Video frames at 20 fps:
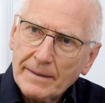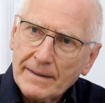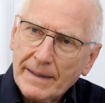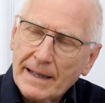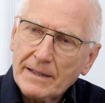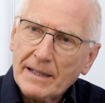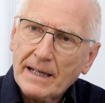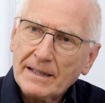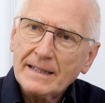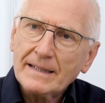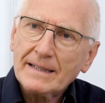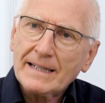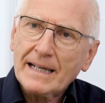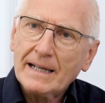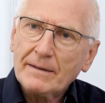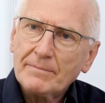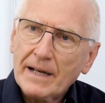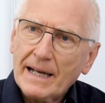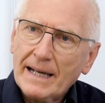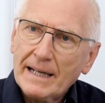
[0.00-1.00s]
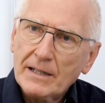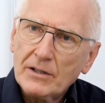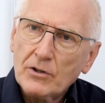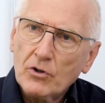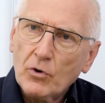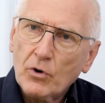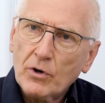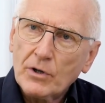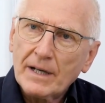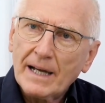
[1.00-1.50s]
It doesn't deliver any
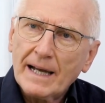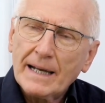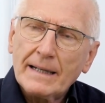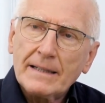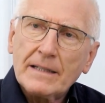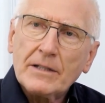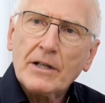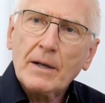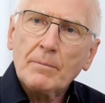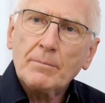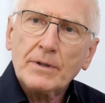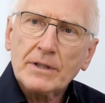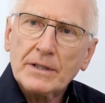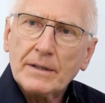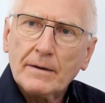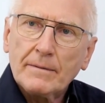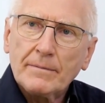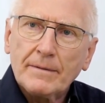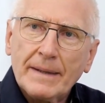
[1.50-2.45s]
torque and it stops.